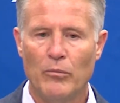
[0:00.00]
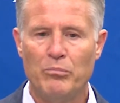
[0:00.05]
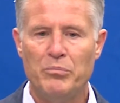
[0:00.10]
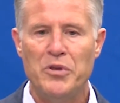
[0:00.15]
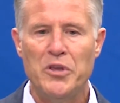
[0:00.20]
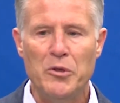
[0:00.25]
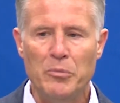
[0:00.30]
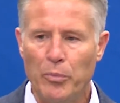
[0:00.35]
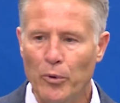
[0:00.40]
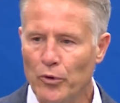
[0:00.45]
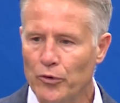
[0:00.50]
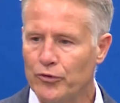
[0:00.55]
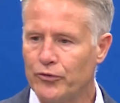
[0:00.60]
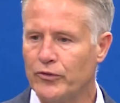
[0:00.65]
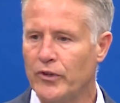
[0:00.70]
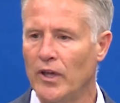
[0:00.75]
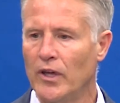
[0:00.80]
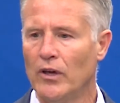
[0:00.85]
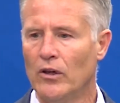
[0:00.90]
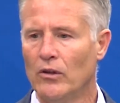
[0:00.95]
People
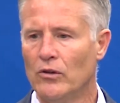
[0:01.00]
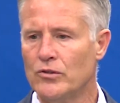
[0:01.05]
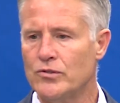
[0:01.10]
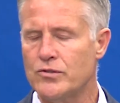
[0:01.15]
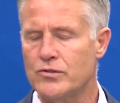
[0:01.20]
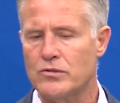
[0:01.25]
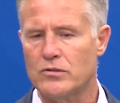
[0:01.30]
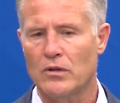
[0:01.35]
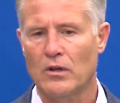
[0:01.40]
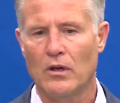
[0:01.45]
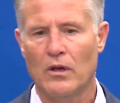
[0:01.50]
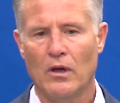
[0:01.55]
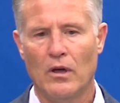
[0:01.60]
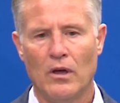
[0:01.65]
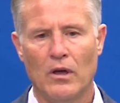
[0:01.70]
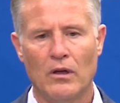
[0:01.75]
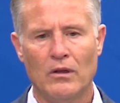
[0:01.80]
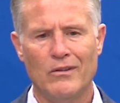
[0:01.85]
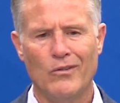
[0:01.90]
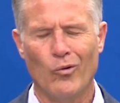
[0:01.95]
skills,
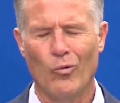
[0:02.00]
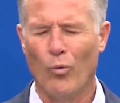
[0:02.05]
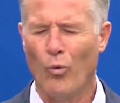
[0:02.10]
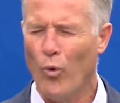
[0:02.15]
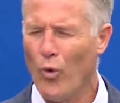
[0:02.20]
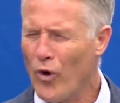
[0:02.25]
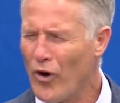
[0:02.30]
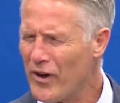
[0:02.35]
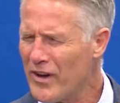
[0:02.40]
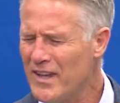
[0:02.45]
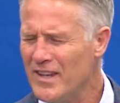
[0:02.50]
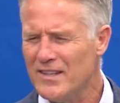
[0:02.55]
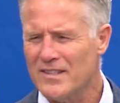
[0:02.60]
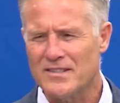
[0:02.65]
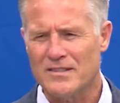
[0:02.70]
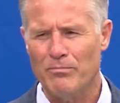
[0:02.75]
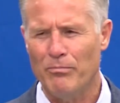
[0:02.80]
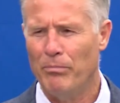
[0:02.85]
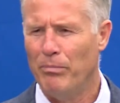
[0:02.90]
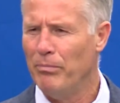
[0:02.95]
work
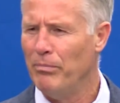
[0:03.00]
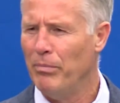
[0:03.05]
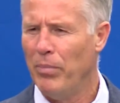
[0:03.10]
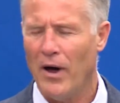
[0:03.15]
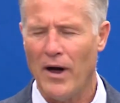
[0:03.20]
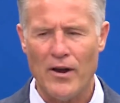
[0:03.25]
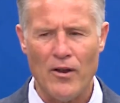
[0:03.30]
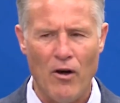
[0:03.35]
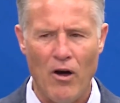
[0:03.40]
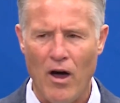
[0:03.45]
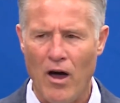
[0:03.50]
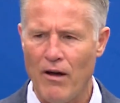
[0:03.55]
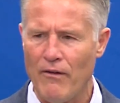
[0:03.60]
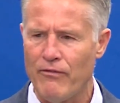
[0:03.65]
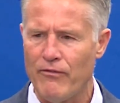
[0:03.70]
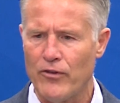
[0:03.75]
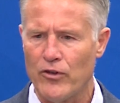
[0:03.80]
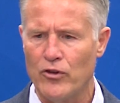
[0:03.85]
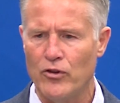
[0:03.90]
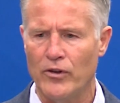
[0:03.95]
his butt
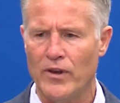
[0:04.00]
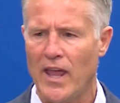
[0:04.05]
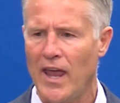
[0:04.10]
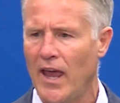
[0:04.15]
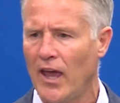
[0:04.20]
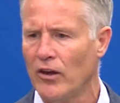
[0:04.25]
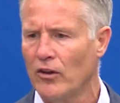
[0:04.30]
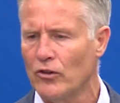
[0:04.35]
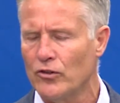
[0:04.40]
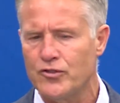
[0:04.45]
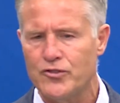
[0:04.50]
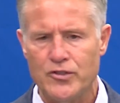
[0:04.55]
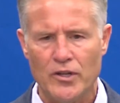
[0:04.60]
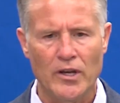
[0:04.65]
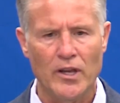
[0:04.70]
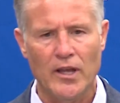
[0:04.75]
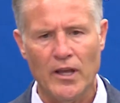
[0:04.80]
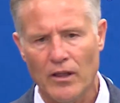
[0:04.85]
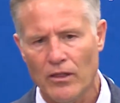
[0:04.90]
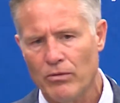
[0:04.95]
off, could handle
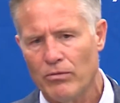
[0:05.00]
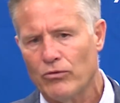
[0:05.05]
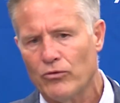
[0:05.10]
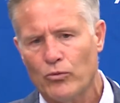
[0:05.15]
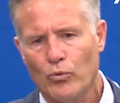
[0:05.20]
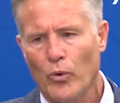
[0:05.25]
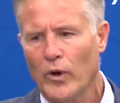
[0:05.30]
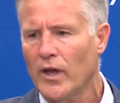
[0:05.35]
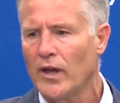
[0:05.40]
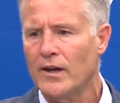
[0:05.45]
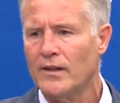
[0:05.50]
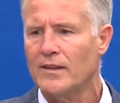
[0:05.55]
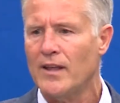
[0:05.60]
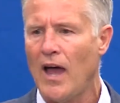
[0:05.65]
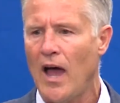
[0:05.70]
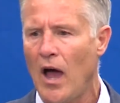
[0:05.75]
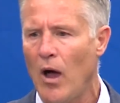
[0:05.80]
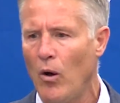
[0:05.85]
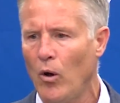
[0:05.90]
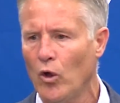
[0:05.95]
sitting and swinging a
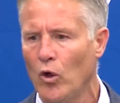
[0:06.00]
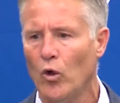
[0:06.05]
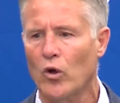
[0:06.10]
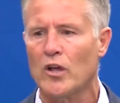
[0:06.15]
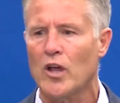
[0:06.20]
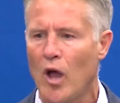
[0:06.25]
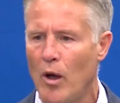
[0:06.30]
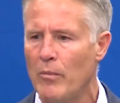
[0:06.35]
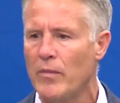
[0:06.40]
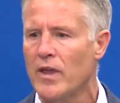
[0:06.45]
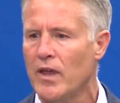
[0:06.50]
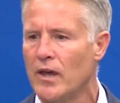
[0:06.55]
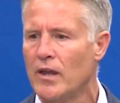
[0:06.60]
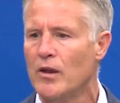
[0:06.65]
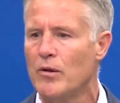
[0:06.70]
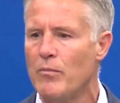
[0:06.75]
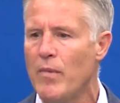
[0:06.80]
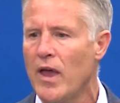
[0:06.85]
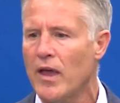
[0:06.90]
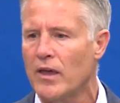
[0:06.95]
towel or coming in
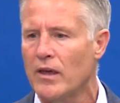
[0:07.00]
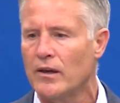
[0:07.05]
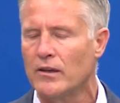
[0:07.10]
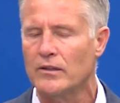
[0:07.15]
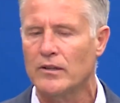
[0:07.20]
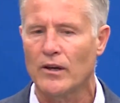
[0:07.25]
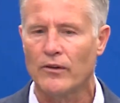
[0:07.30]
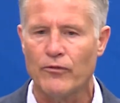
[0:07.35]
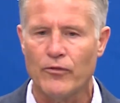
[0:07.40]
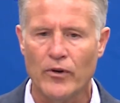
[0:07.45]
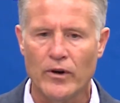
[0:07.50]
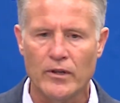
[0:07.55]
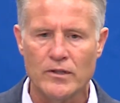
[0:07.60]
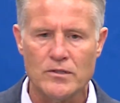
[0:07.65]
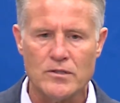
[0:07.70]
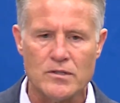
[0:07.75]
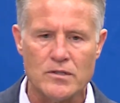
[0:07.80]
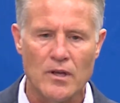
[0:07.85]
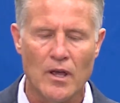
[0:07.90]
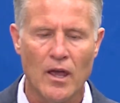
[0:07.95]
and making a
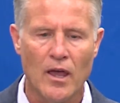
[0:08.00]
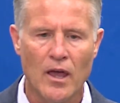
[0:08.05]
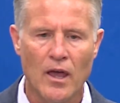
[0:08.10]
difference.